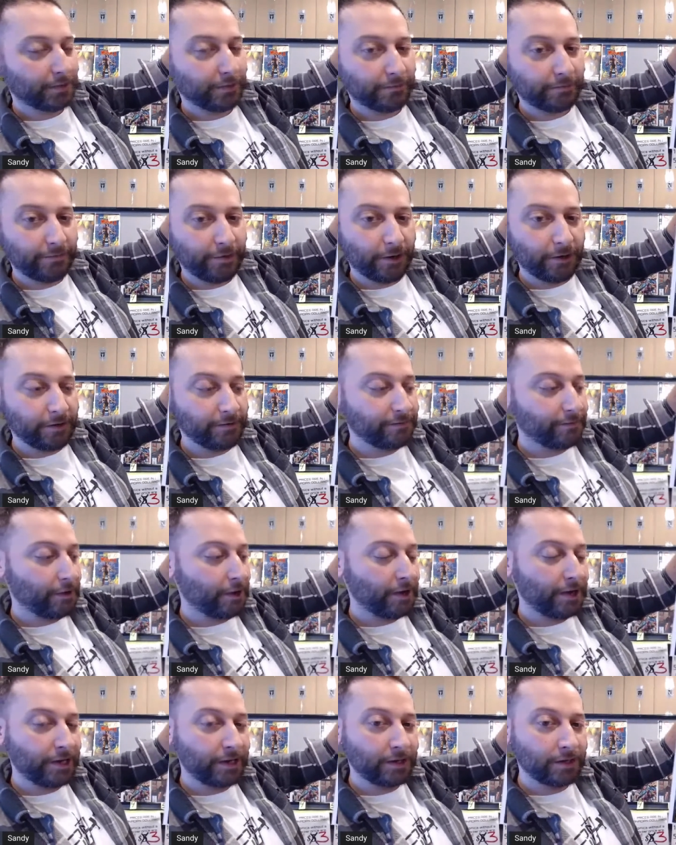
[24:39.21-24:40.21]
Very
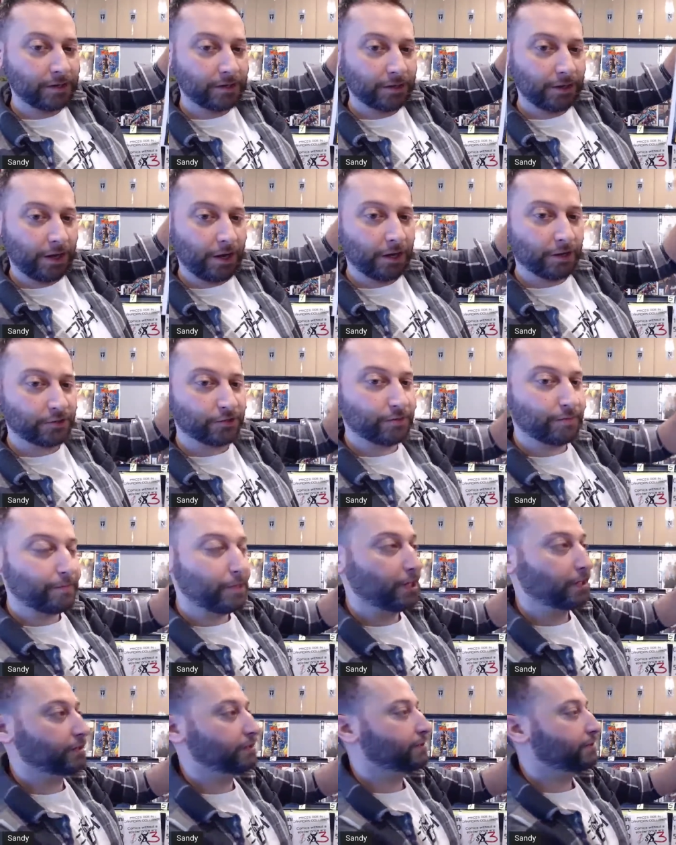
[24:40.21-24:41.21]
fine, 100
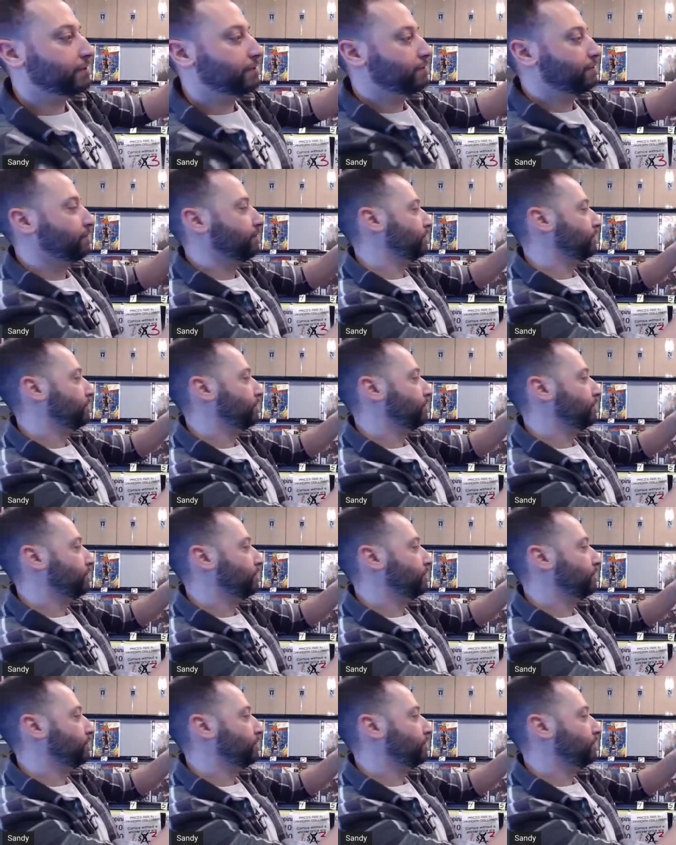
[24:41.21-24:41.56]
bucks.